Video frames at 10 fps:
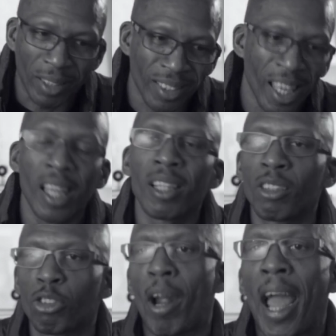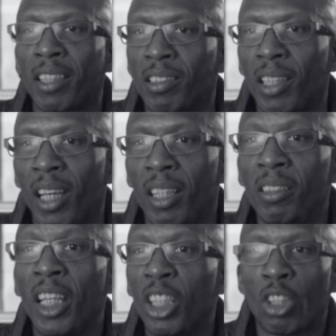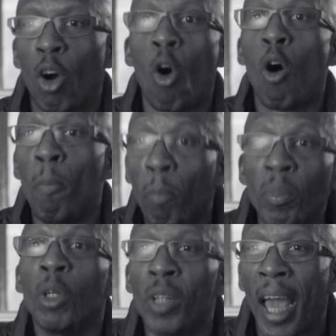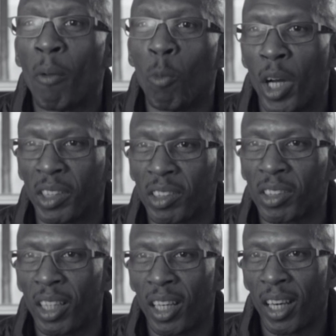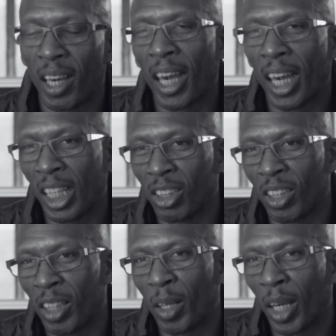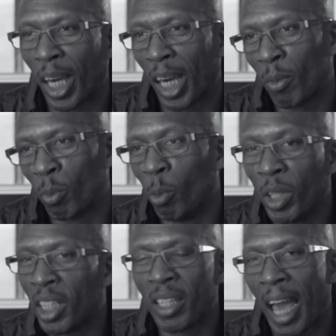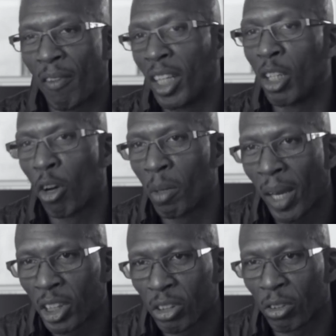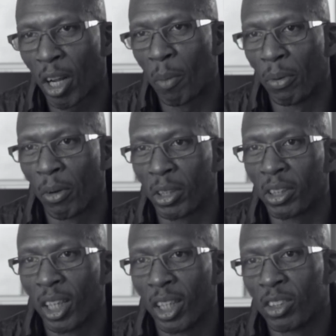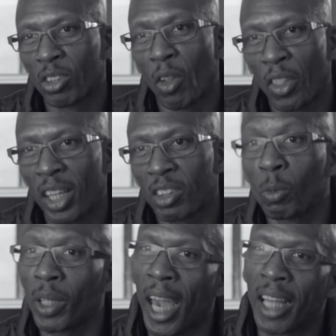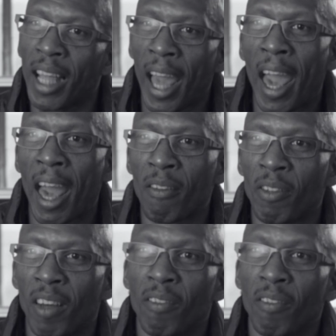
10 tracks, needed to all mute at once. And we didn't have any automation on our board. So thus we had to have